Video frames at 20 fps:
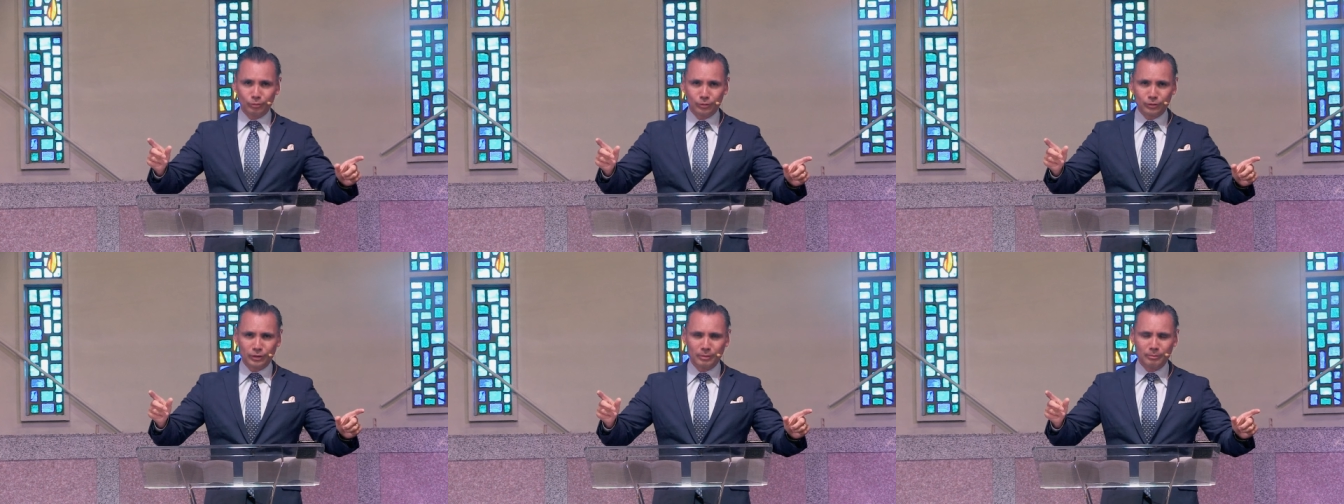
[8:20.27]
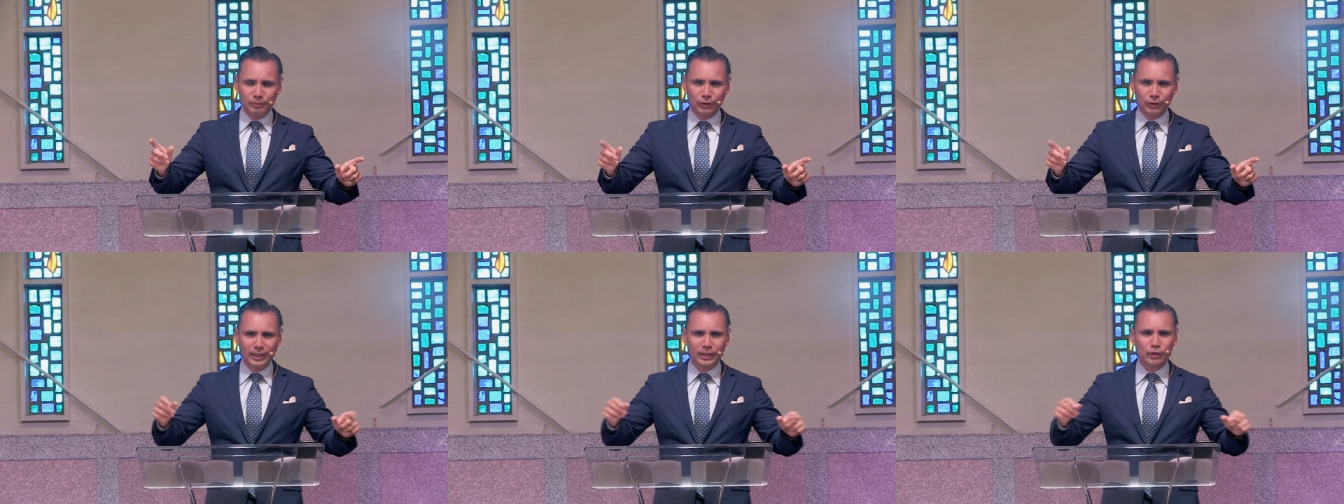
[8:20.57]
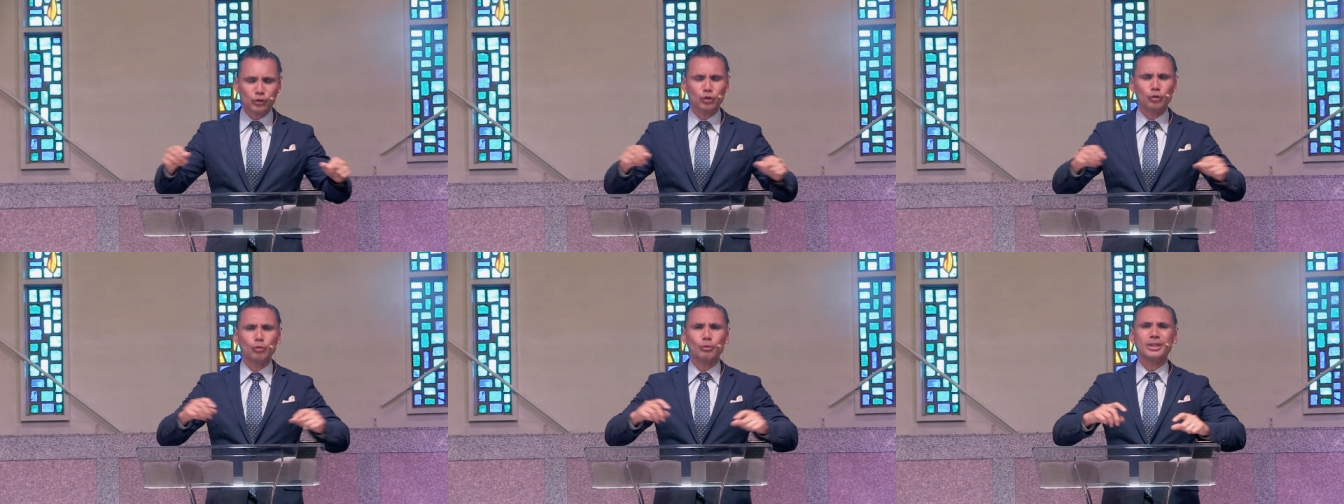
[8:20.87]

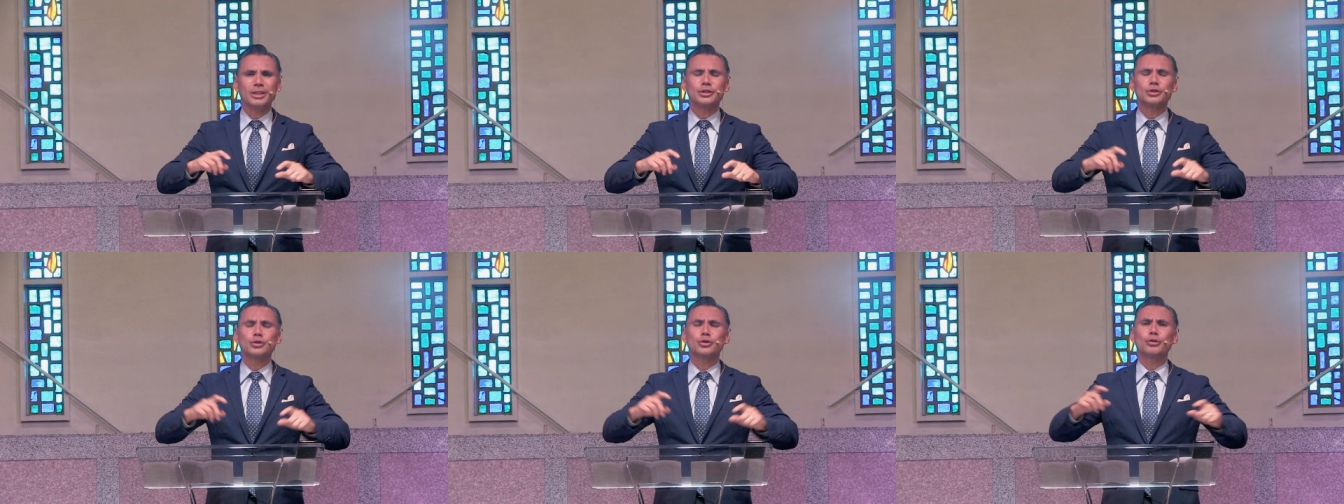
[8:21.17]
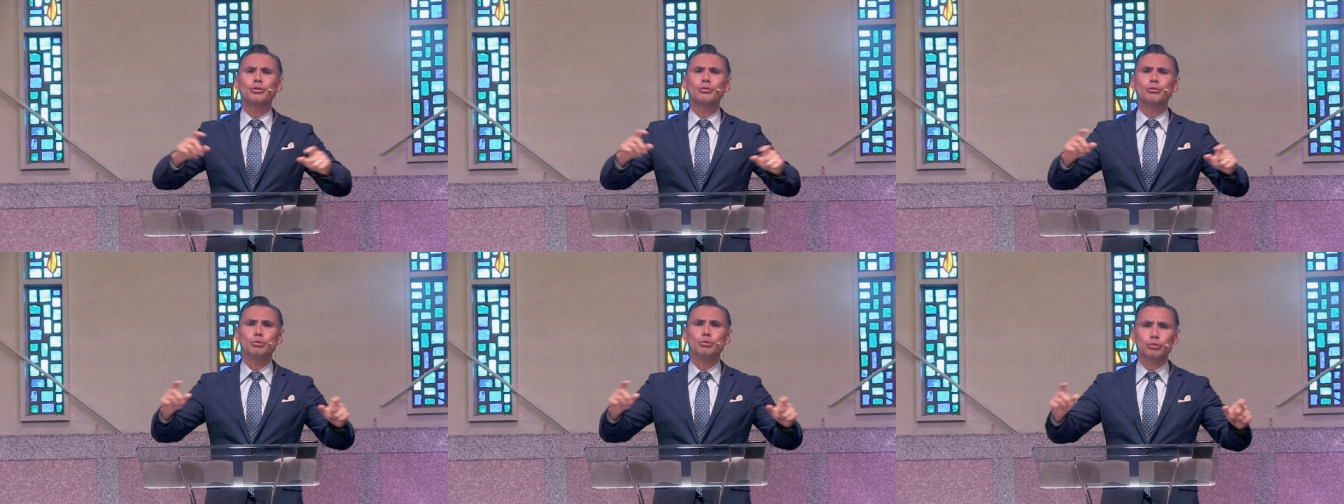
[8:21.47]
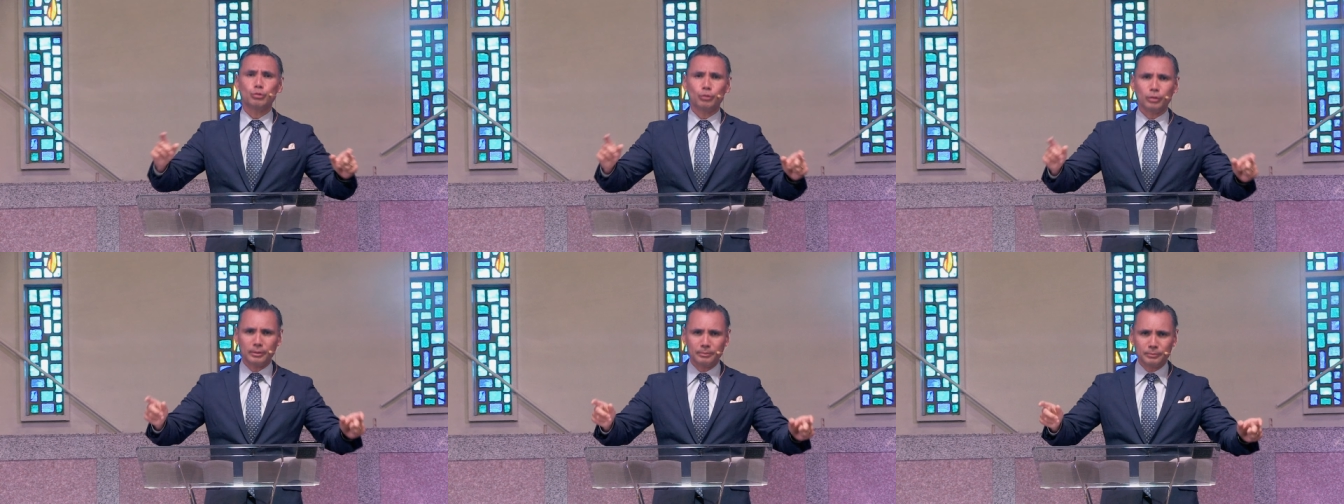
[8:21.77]
stimulation or external
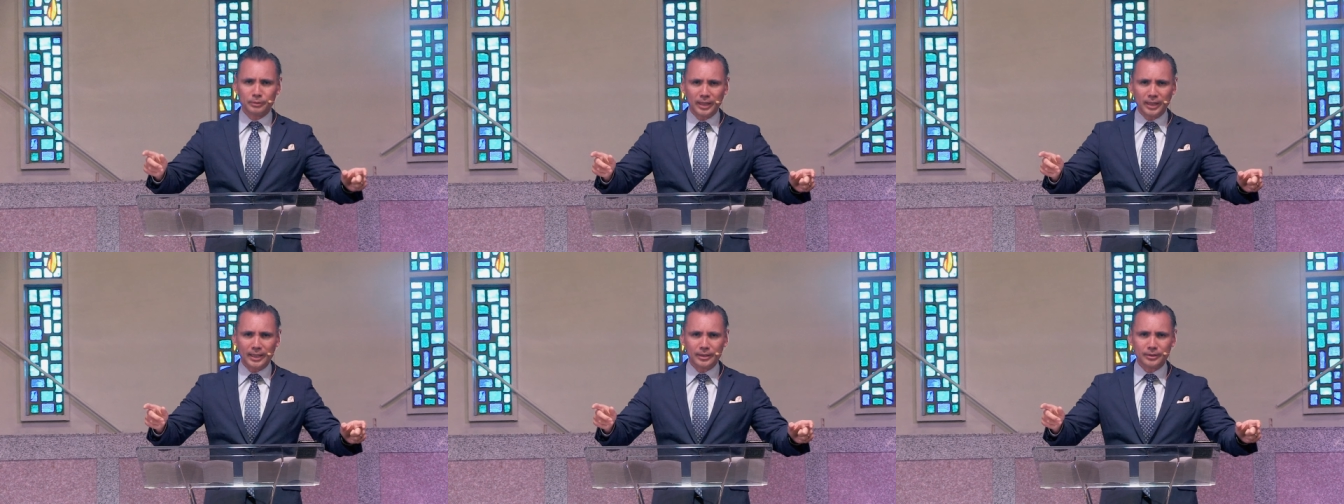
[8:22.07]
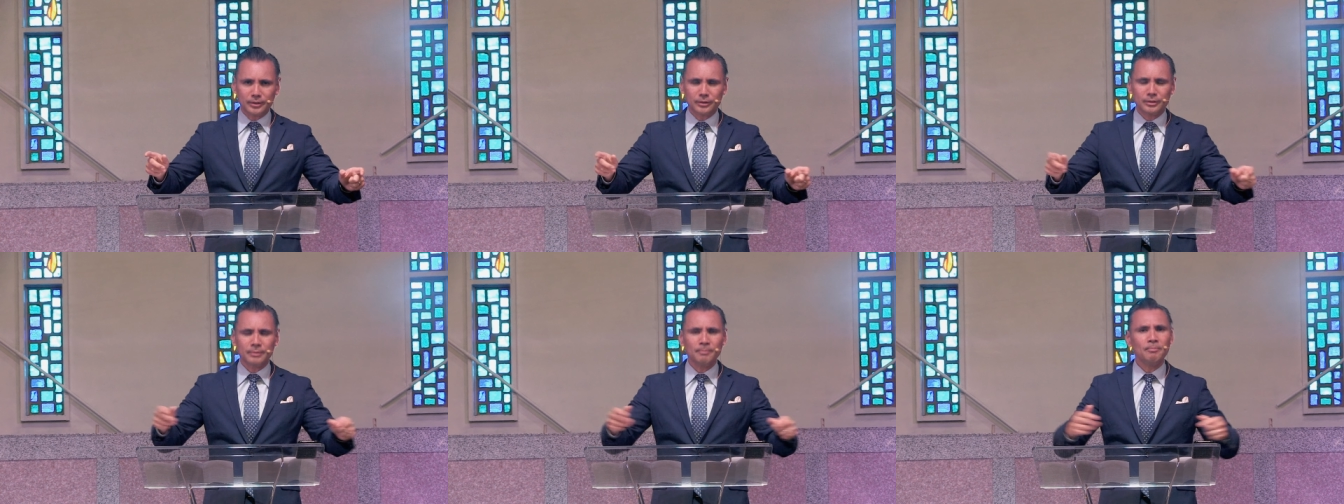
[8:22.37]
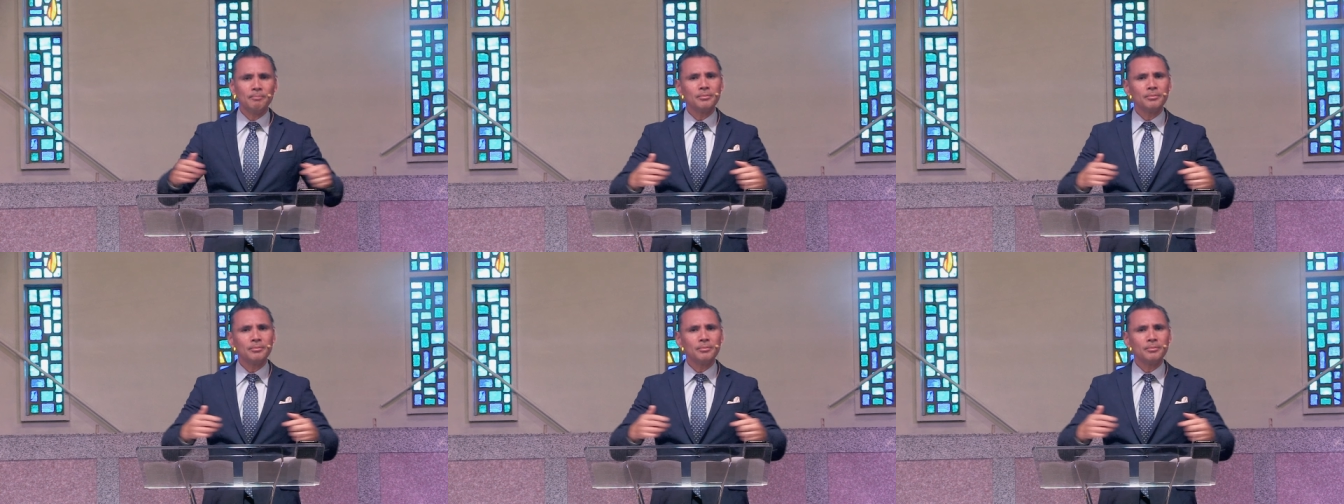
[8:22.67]
circumstances.